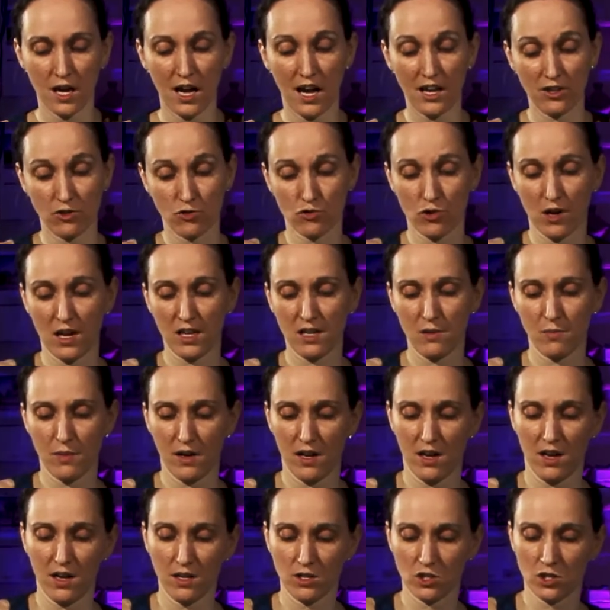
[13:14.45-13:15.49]
a dry
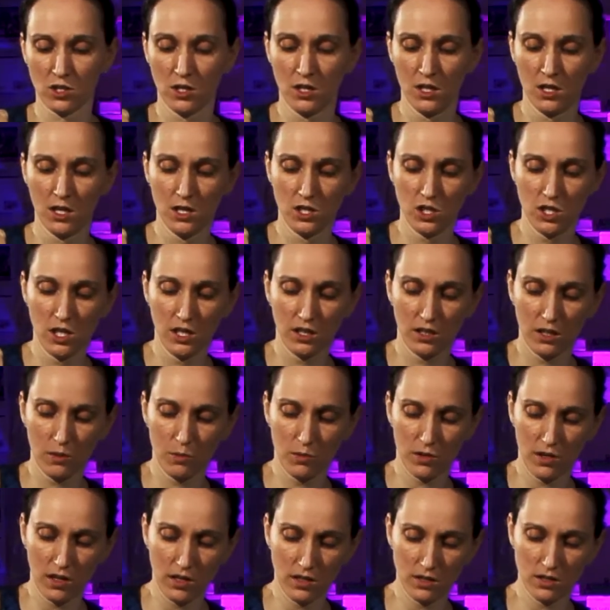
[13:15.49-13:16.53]
patch. Gently
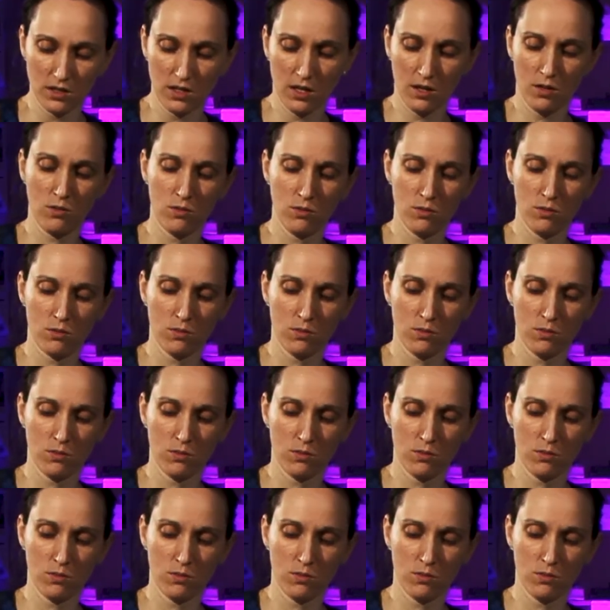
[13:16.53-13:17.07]
press down.